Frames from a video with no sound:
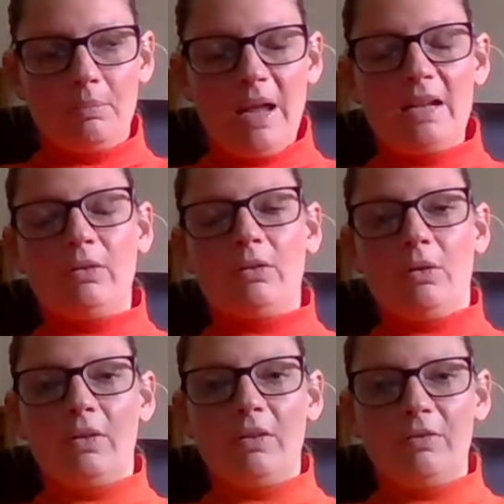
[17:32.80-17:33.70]
based
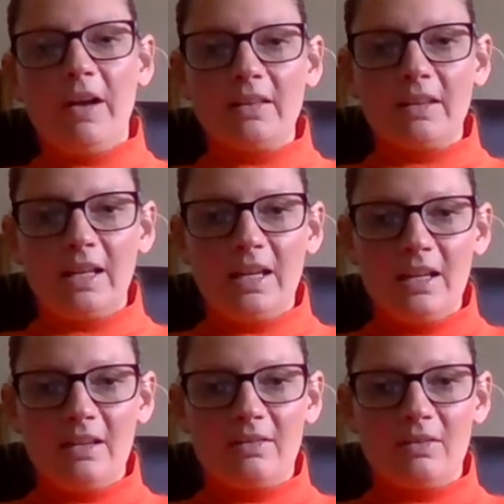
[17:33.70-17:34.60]
on the fact that
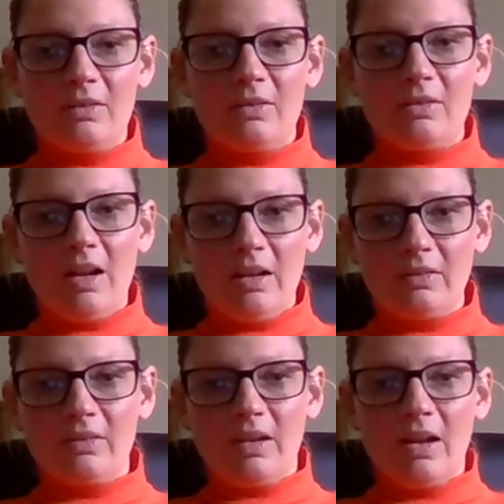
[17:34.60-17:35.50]
he
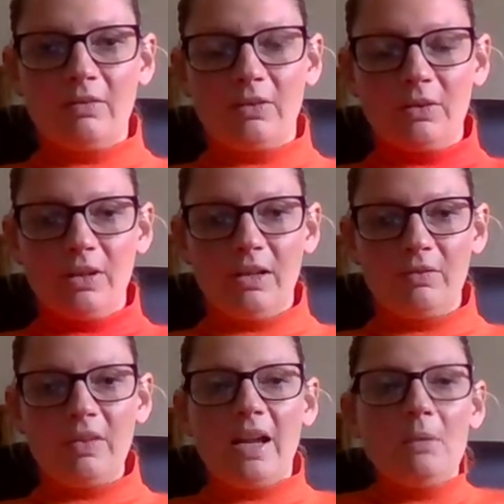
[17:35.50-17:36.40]
does stuff on
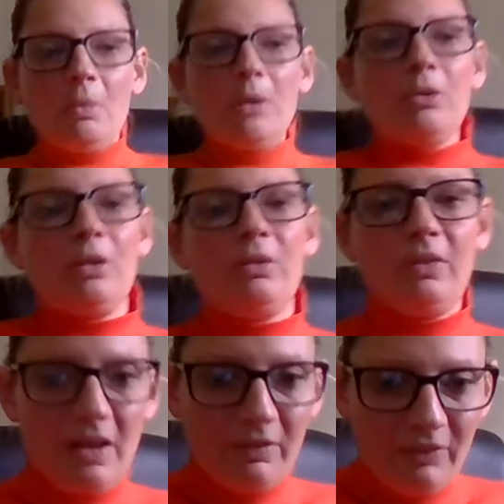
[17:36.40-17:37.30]
earth? Now he will do
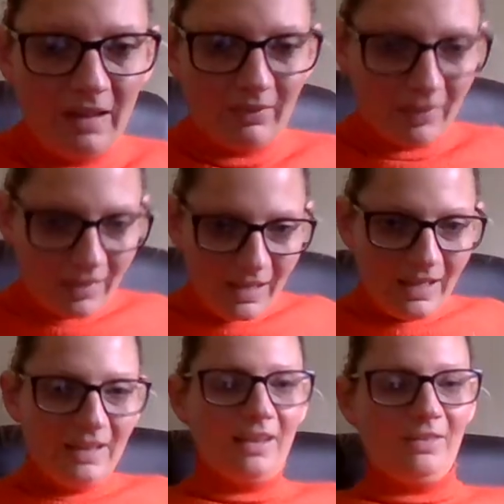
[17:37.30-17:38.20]
stuff, that's the
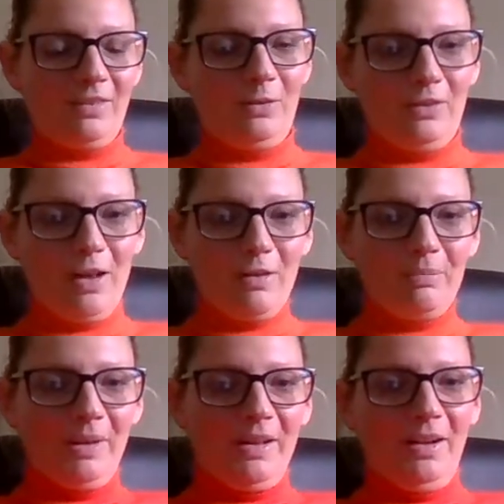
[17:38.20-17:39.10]
thing, he does do stuff,
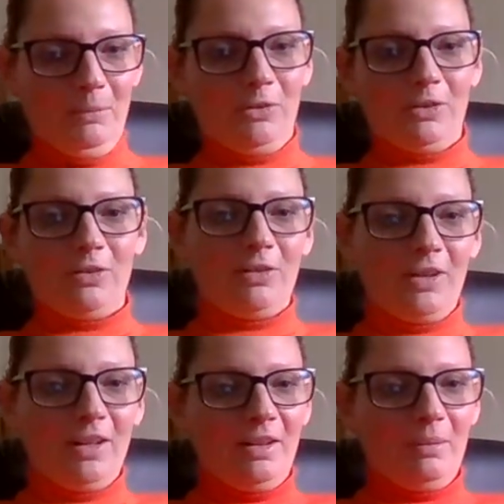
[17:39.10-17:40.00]
but I'm just
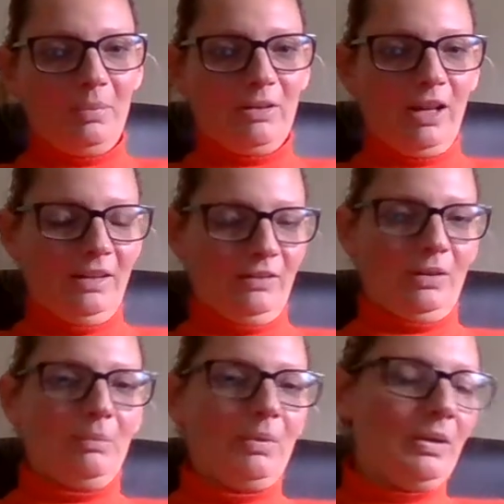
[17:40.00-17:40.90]
trying to like be
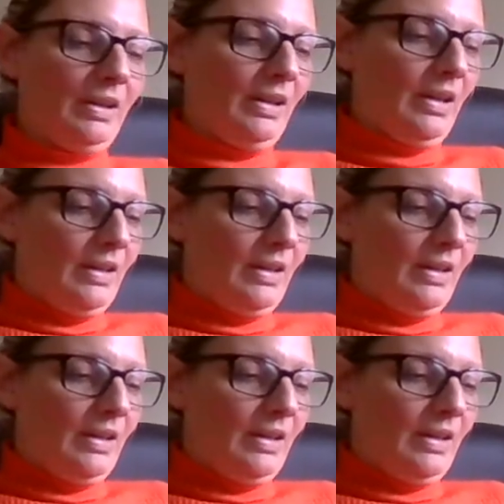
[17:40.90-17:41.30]
challenging, but